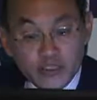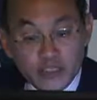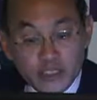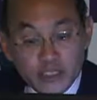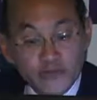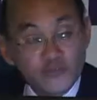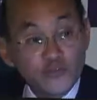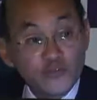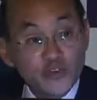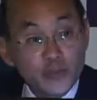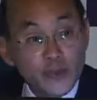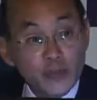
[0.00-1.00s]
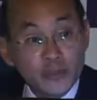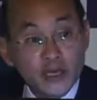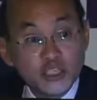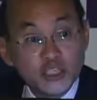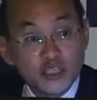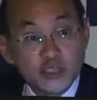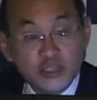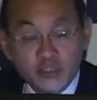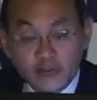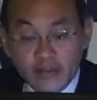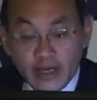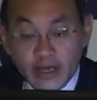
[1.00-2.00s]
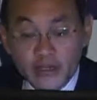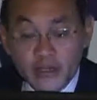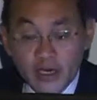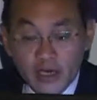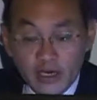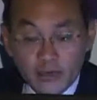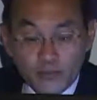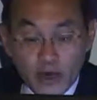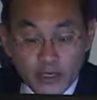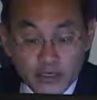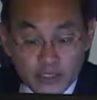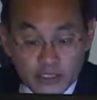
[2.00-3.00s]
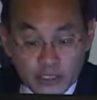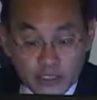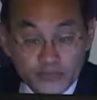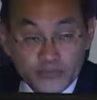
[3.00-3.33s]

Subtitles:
except for female patients that have had pregnancy.